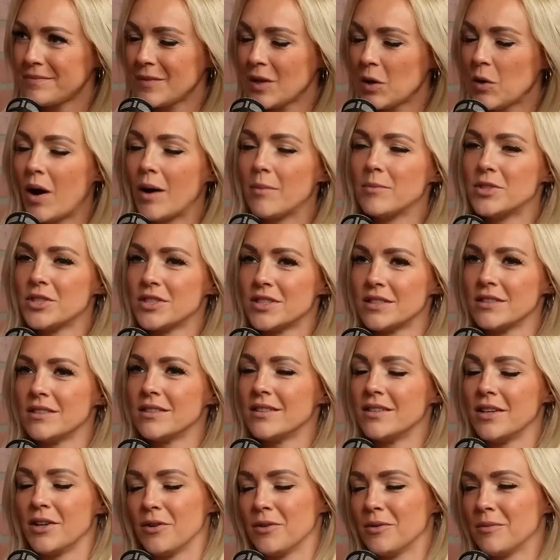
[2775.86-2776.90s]
I'm just,
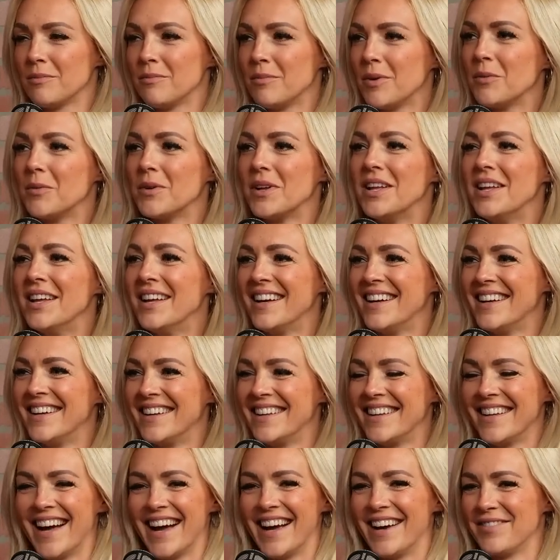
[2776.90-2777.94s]
no. But
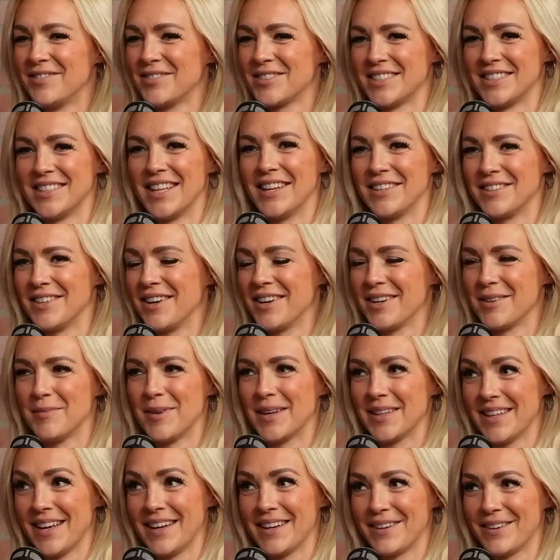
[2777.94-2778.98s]
I'm just not talking
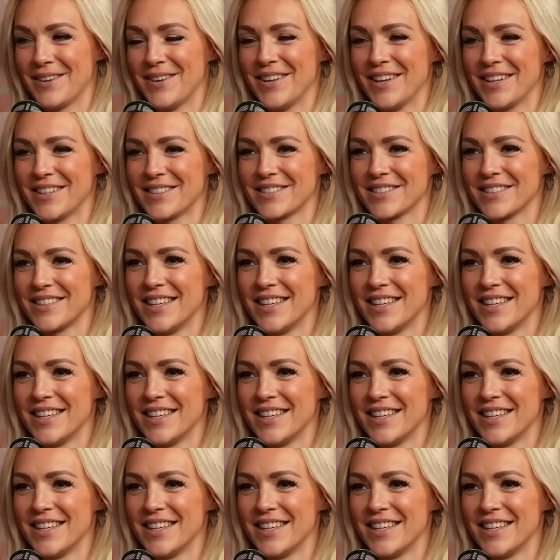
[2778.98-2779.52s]
about that at all, actually.